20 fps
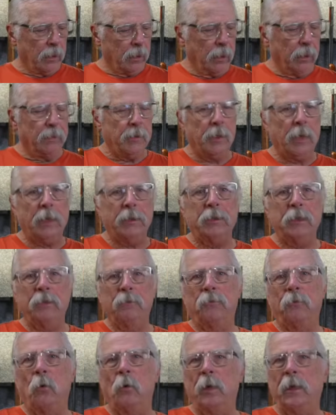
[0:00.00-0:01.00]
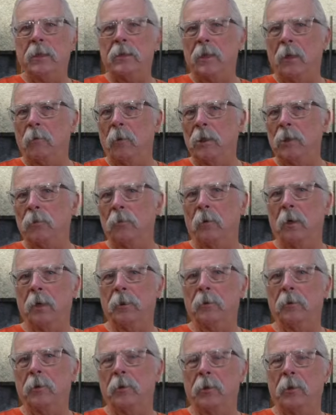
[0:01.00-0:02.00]
In the 1940s, they went to
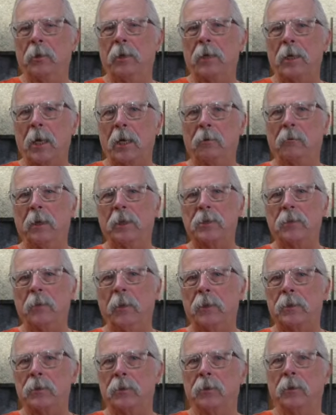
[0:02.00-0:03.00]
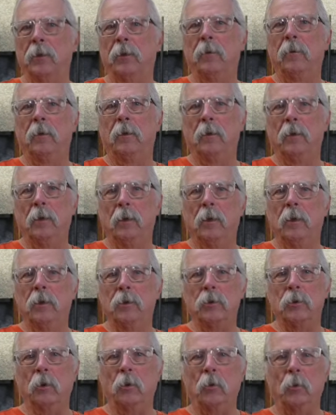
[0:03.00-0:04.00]
139 grain Spitzer.
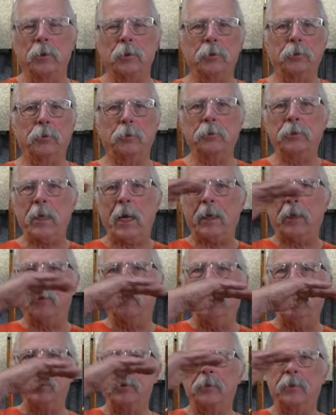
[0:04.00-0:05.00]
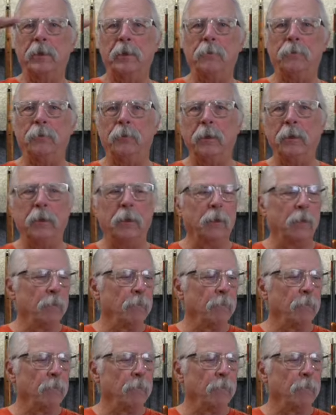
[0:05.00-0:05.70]
So, of course, trajectories are different.